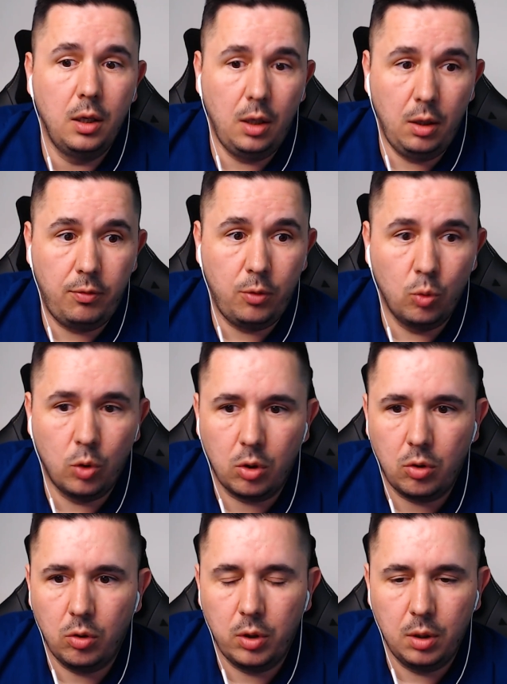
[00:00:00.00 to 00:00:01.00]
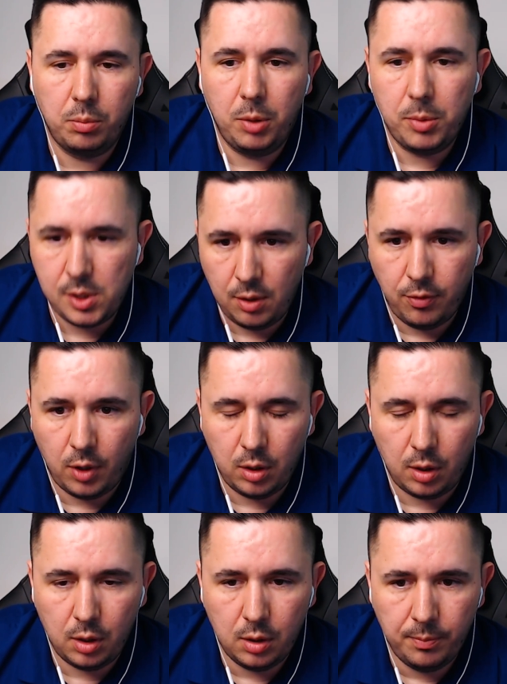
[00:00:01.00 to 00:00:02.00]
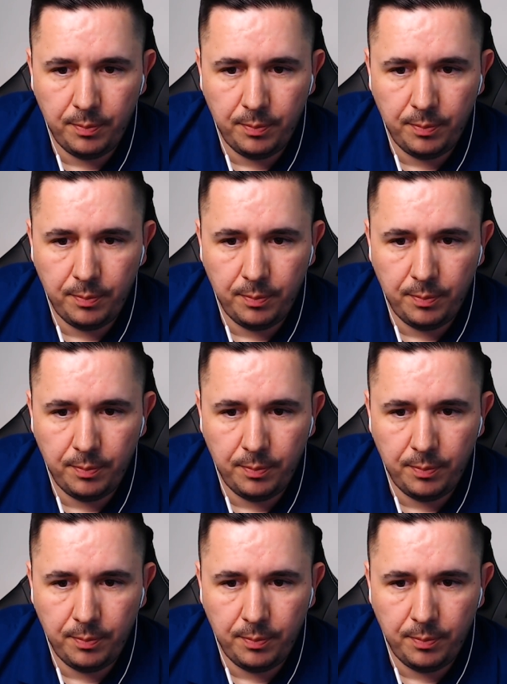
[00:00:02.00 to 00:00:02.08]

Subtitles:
if you work on the PPC funnel.